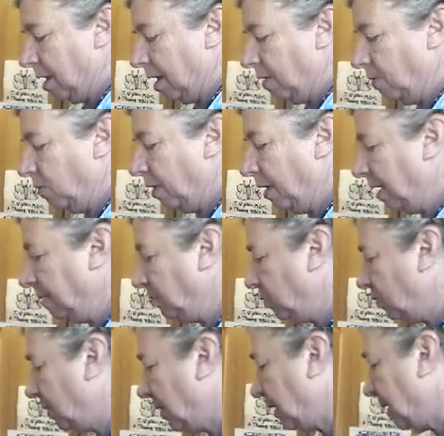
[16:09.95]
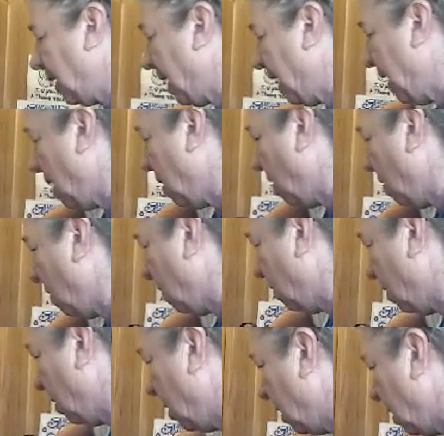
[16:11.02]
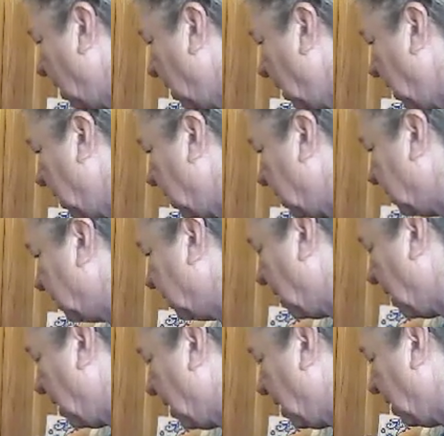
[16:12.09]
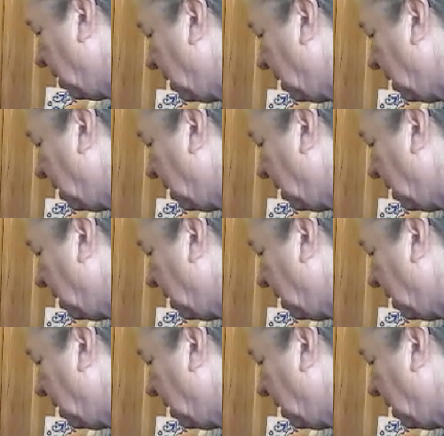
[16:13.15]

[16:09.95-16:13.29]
And what I'm doing now is the